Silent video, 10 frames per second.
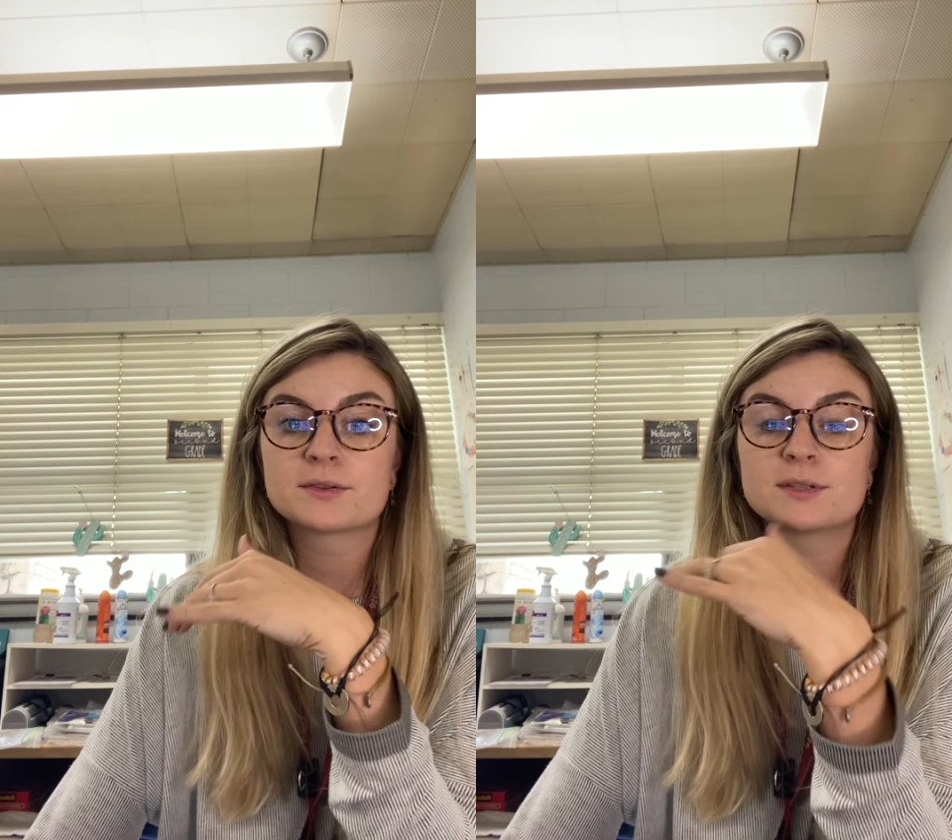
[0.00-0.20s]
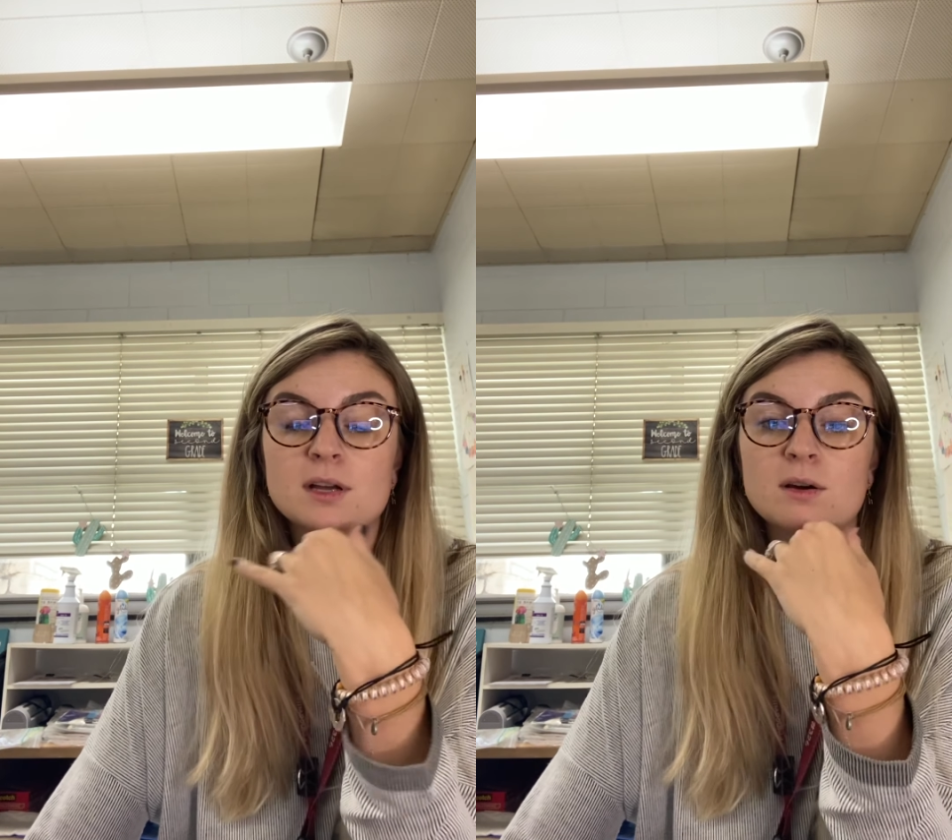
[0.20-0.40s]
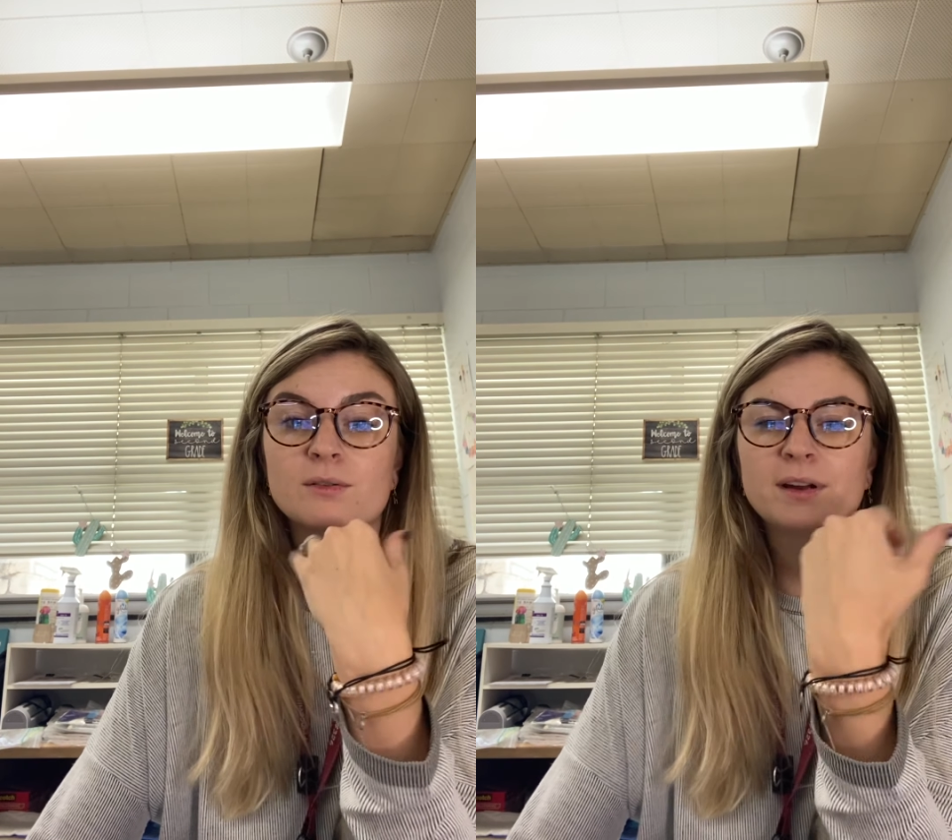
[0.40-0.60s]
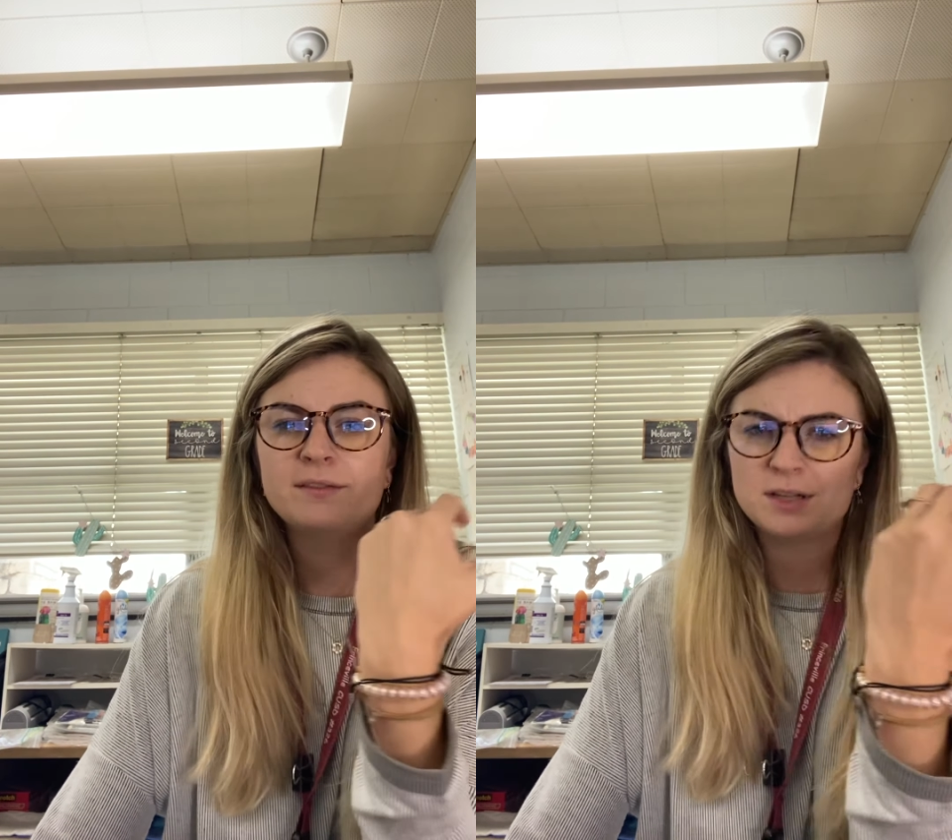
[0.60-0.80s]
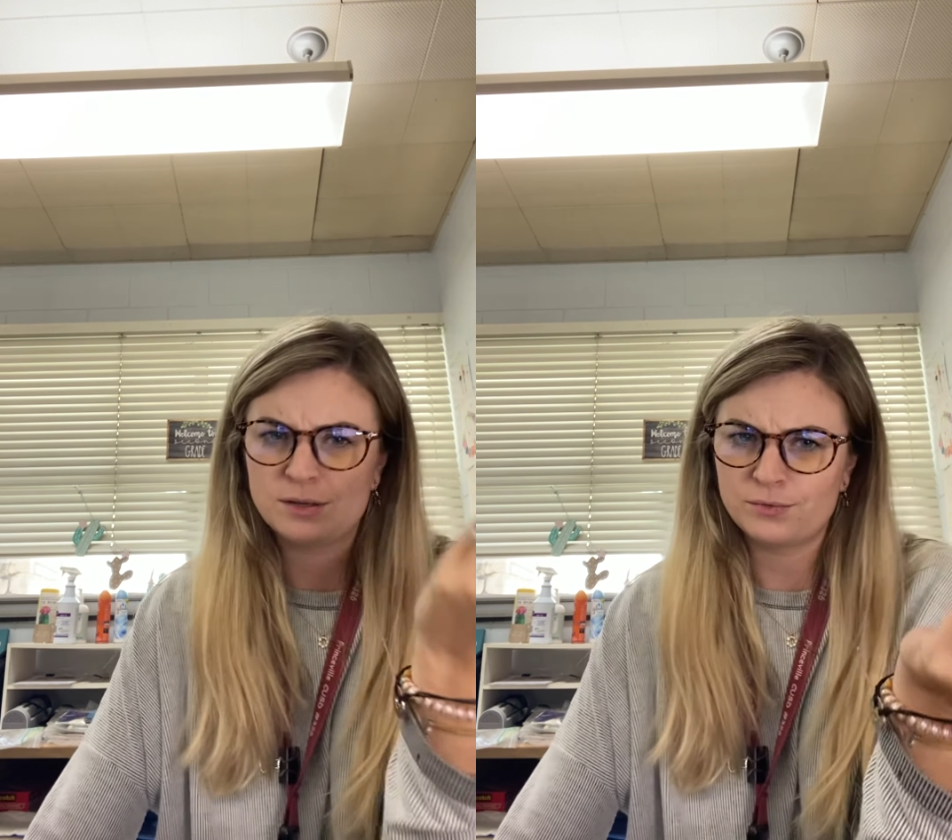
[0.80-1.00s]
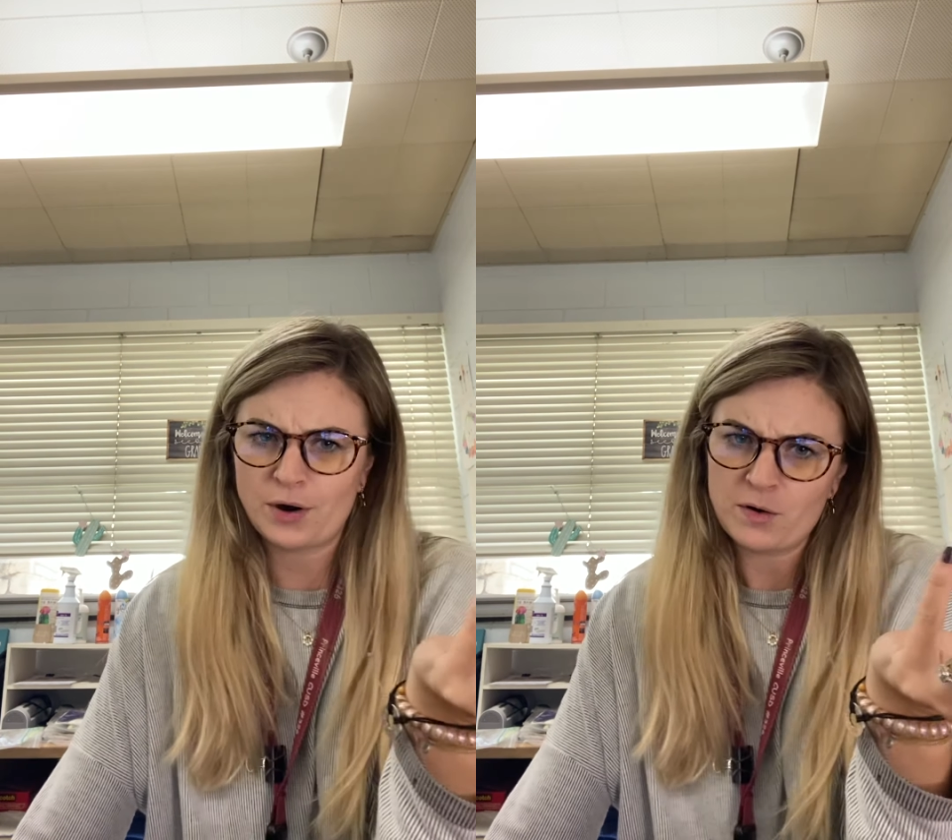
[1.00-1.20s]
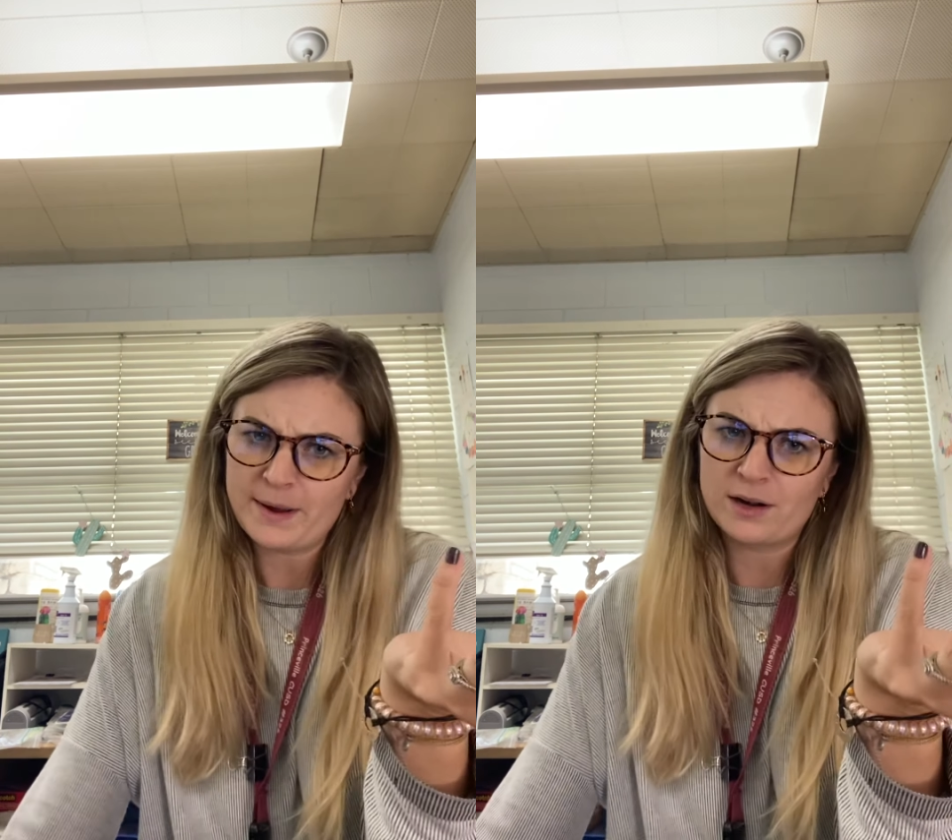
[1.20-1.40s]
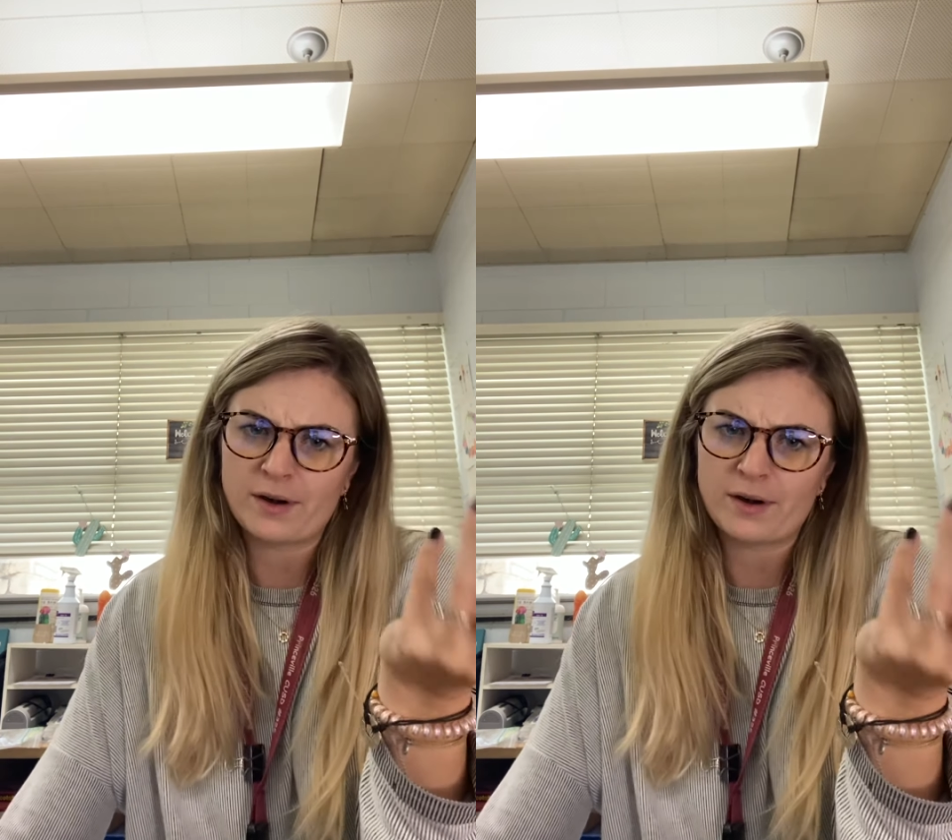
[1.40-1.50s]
So if you wrote about a